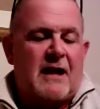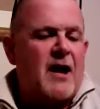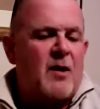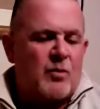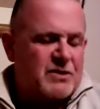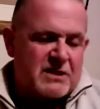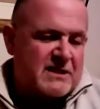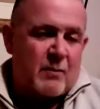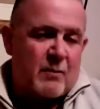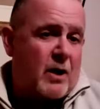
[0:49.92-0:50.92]
Adam was the
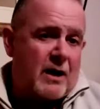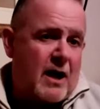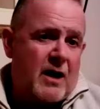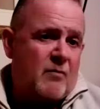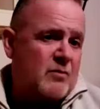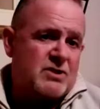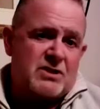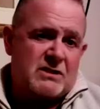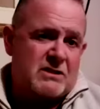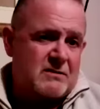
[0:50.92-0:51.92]
same way. Adam was
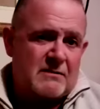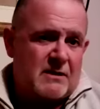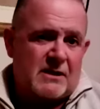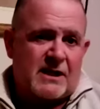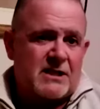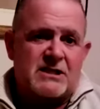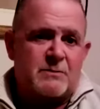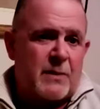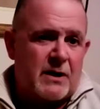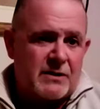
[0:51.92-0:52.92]
just like a
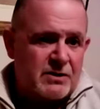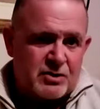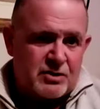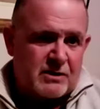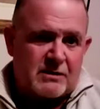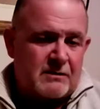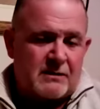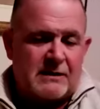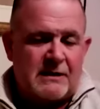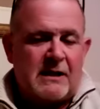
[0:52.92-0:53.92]
sponge,
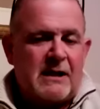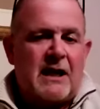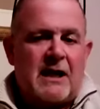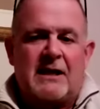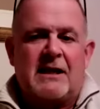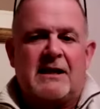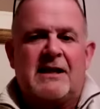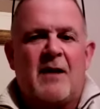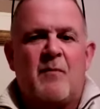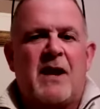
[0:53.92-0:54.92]
and
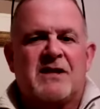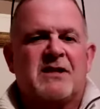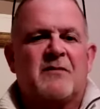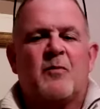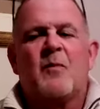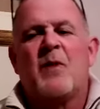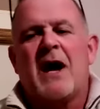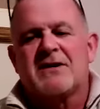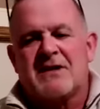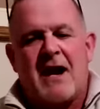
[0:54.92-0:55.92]
that makes it
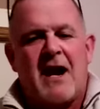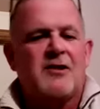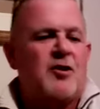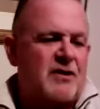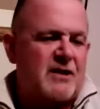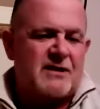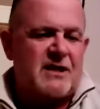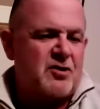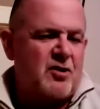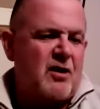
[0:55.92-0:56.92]
as a handler and a
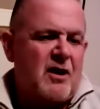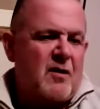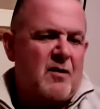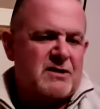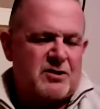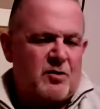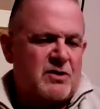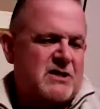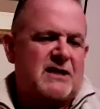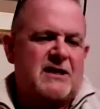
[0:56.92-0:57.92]
teacher
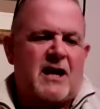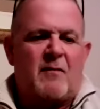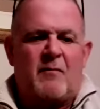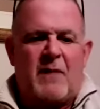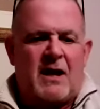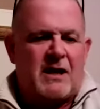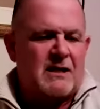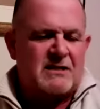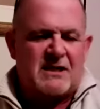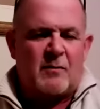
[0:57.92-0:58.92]
Students like that make
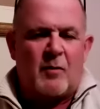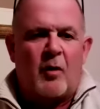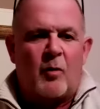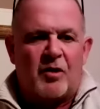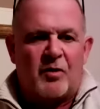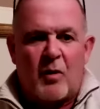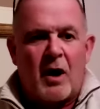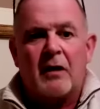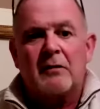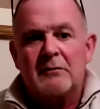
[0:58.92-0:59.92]
it seem all
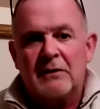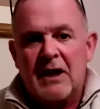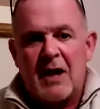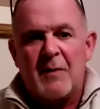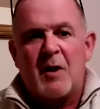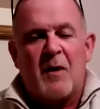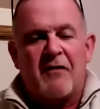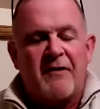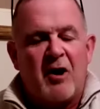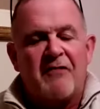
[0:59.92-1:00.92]
worthwhile. I remember my
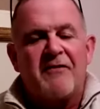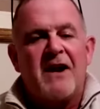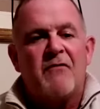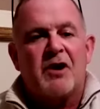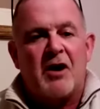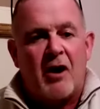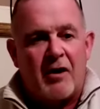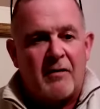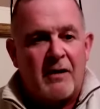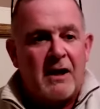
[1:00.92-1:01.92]
very favorite
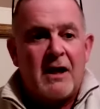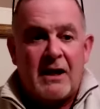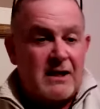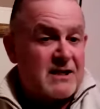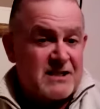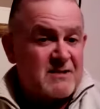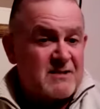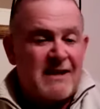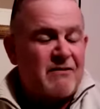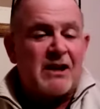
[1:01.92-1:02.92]
garden. This is
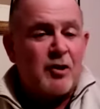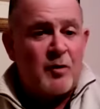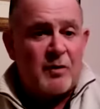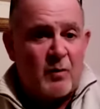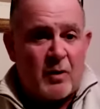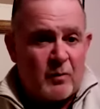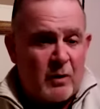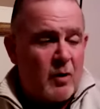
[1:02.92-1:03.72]
even including the one we